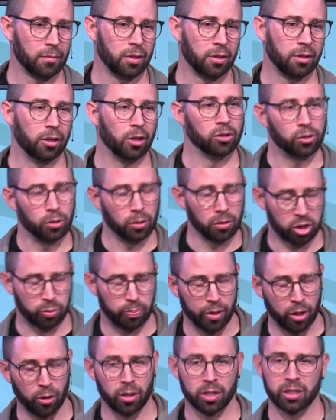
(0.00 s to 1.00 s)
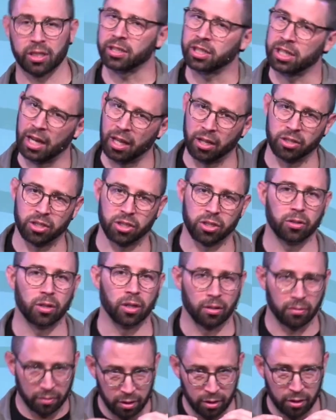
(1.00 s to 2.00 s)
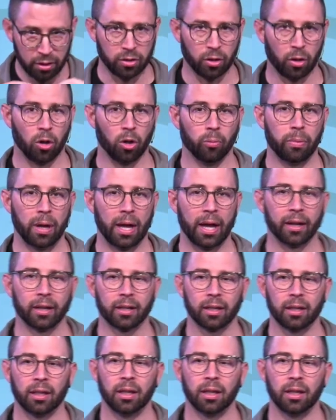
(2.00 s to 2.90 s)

Those who are spewers, I challenge you to hold back.